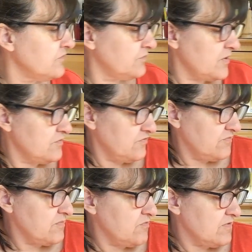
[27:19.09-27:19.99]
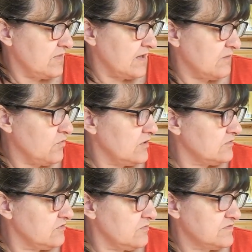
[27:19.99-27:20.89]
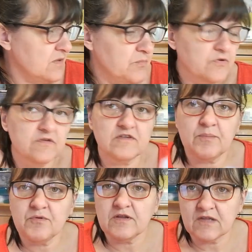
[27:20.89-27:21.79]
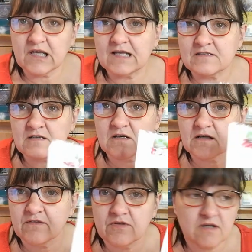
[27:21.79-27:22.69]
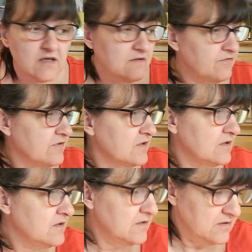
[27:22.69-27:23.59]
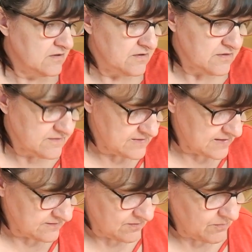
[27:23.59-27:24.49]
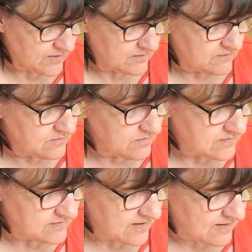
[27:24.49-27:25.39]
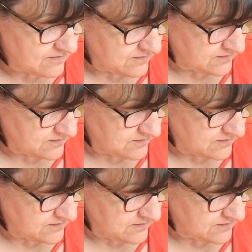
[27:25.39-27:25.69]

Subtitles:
Both of them are in there. And what I'll do is I'll separate the kits, and I'll give you the kit for the deer, because I might do the sole.